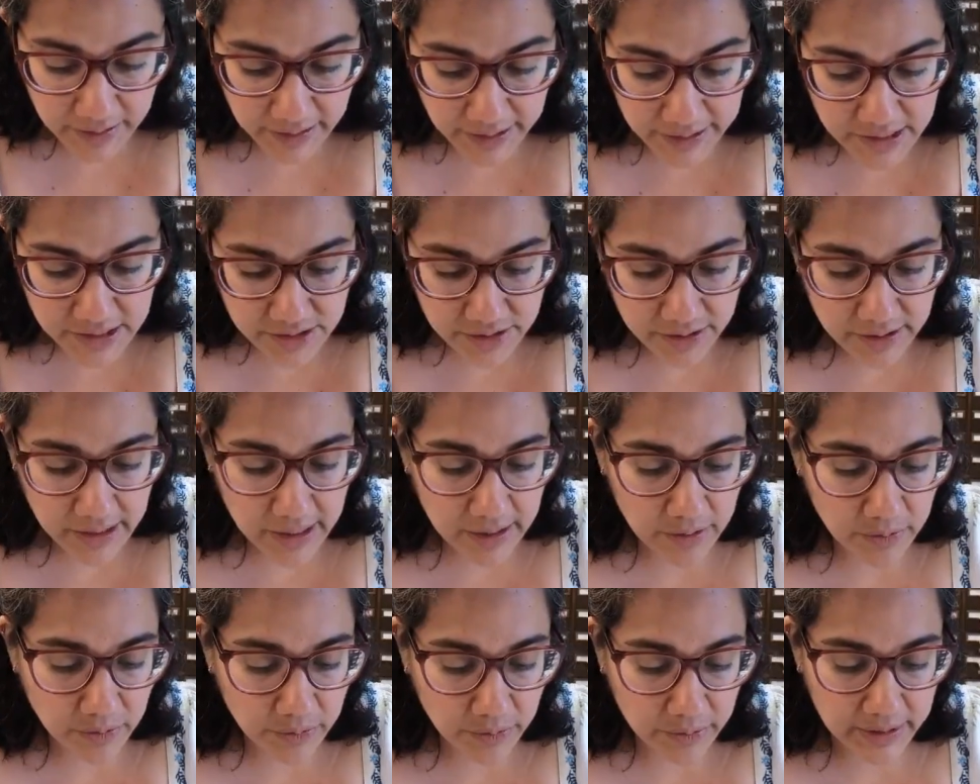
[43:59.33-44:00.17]
let's start
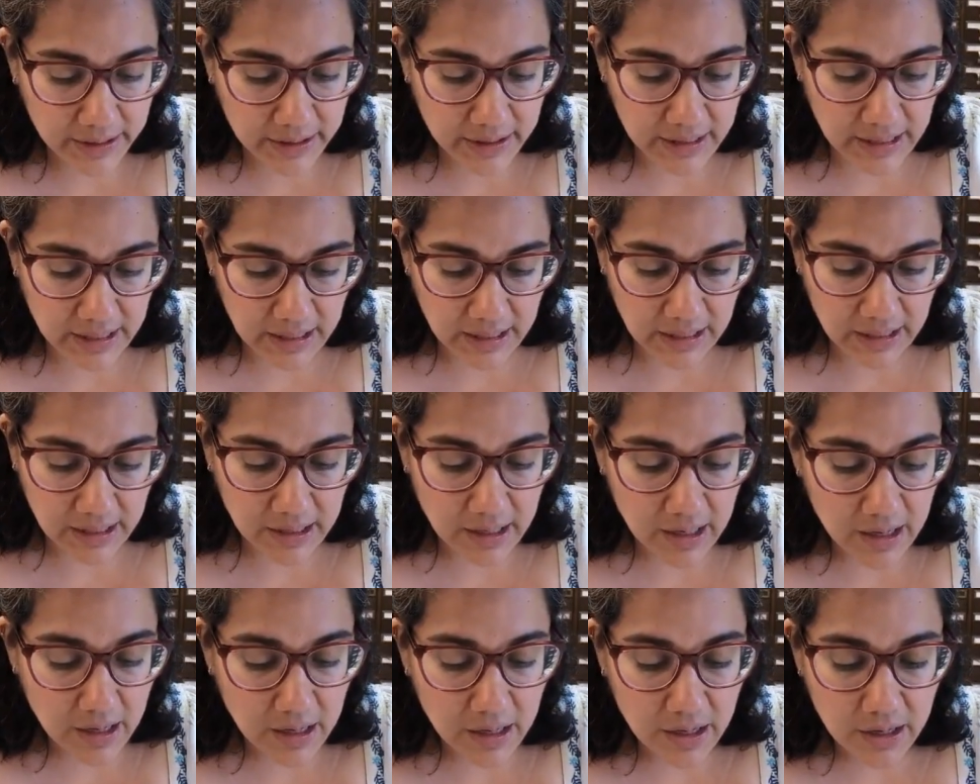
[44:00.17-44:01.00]
out with the
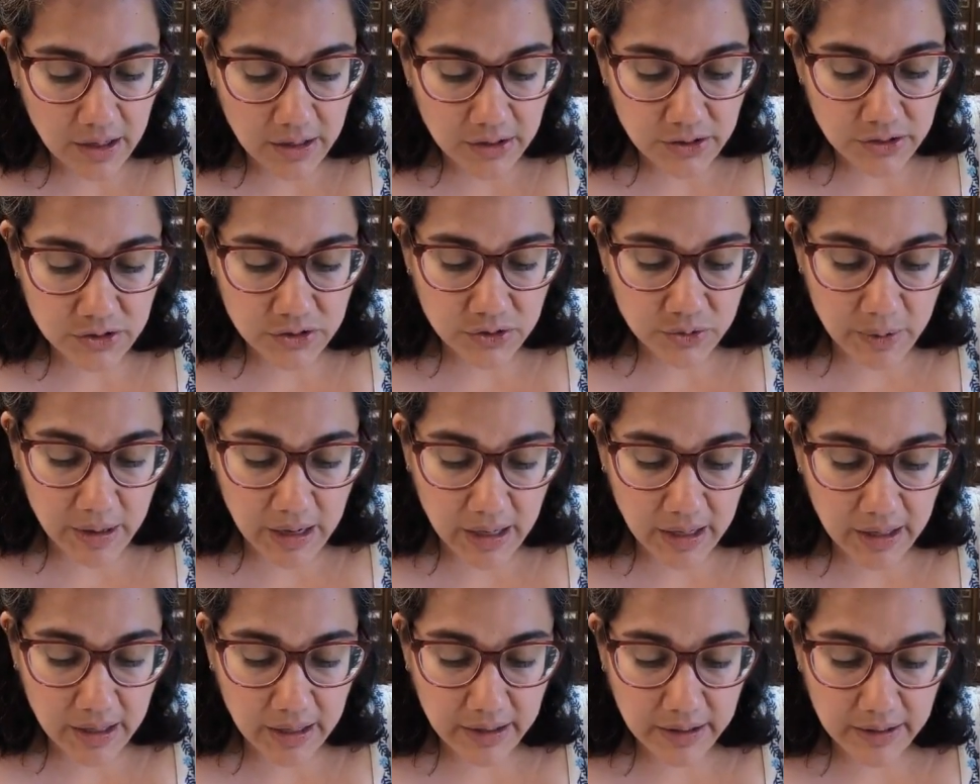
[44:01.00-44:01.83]

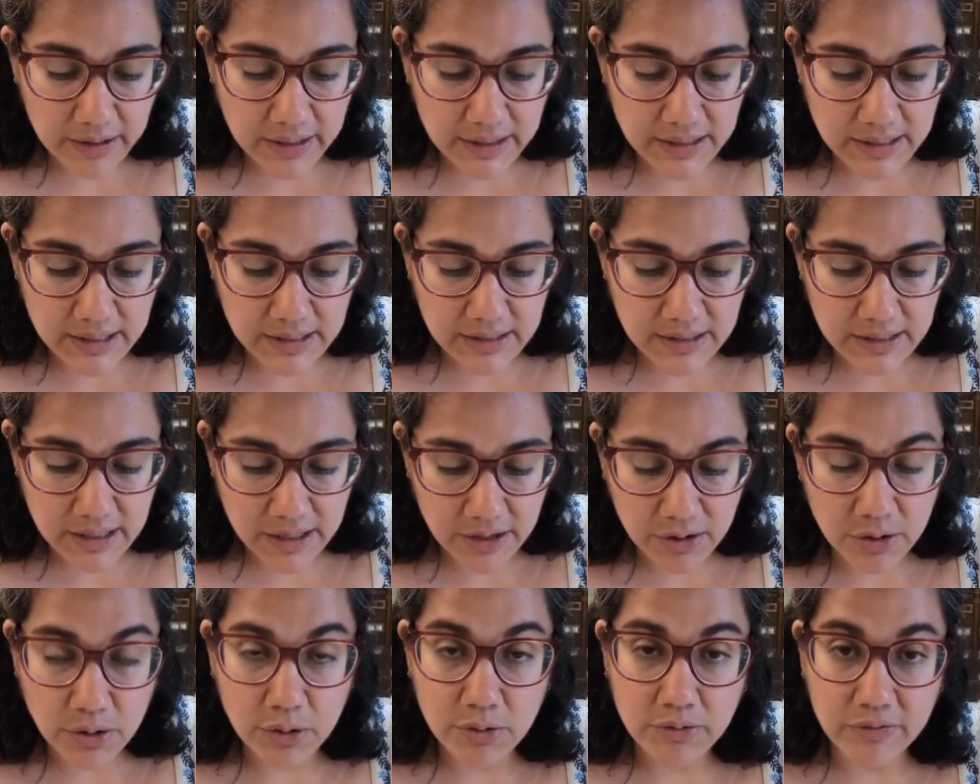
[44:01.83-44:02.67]
Soie. This is
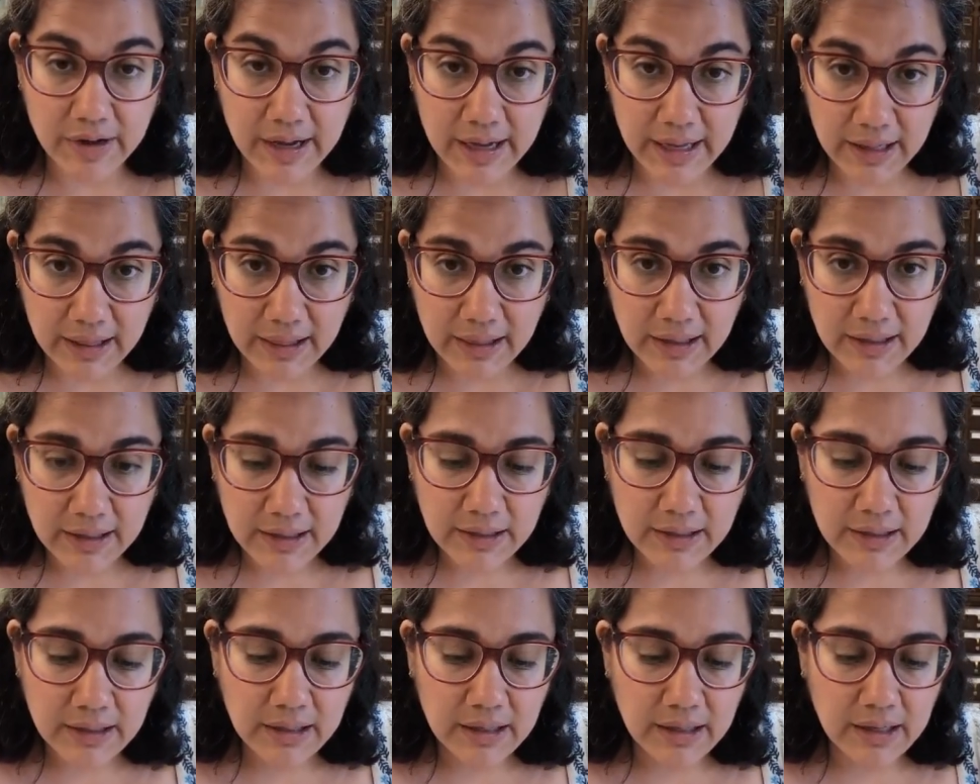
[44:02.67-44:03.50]
their Ovale.
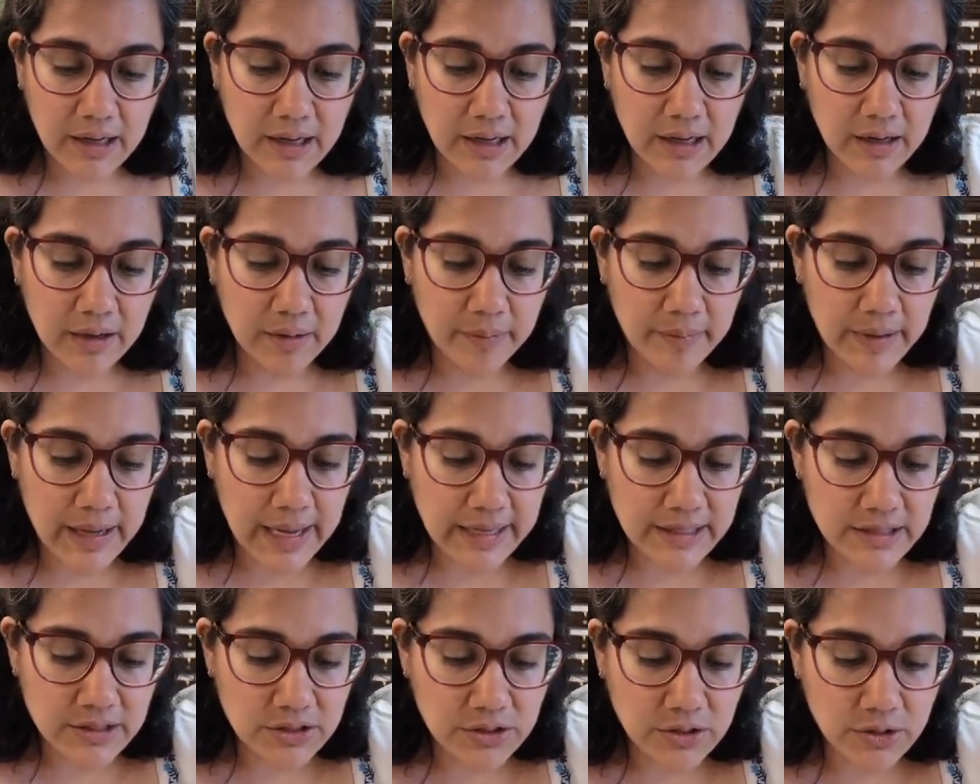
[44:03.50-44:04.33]

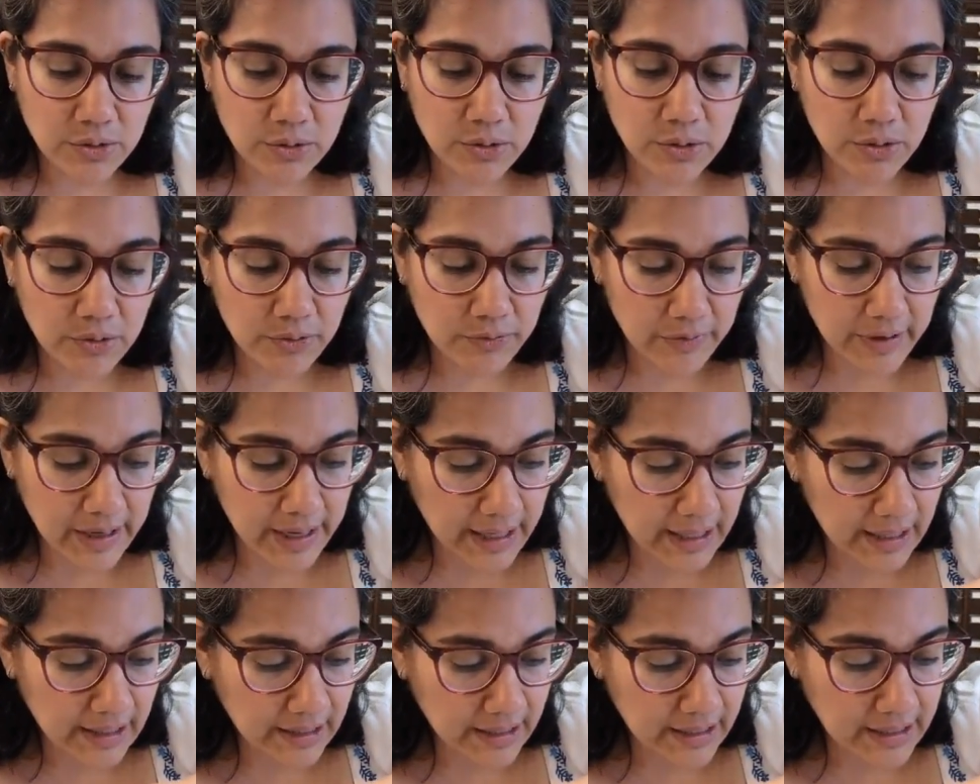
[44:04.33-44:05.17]
And so
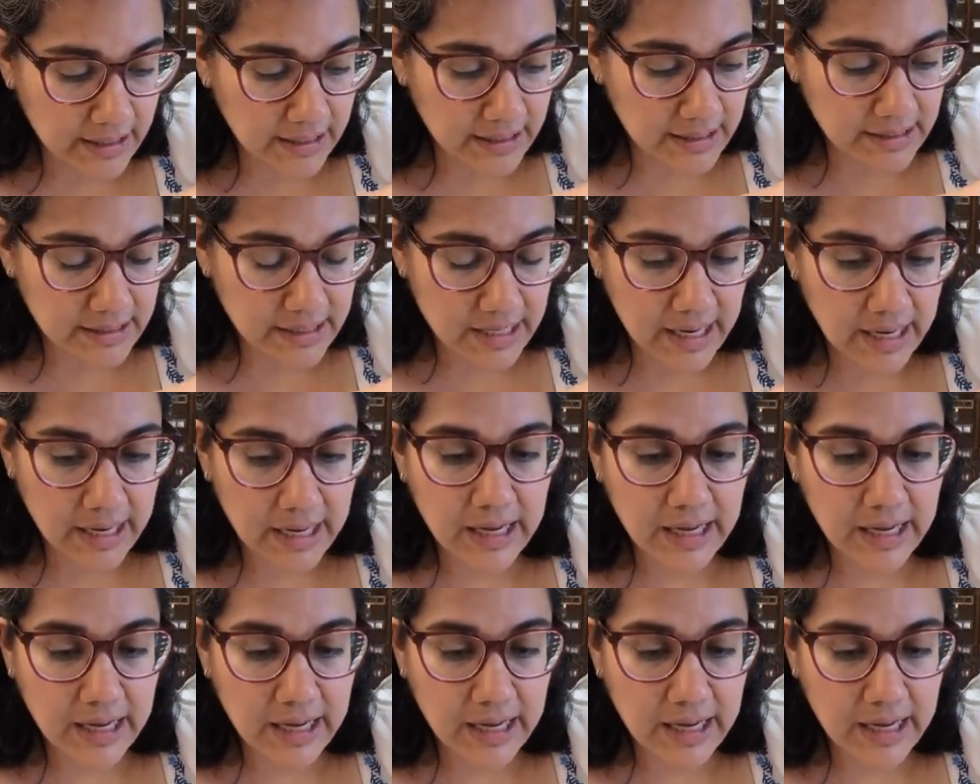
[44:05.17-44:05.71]
Ovale is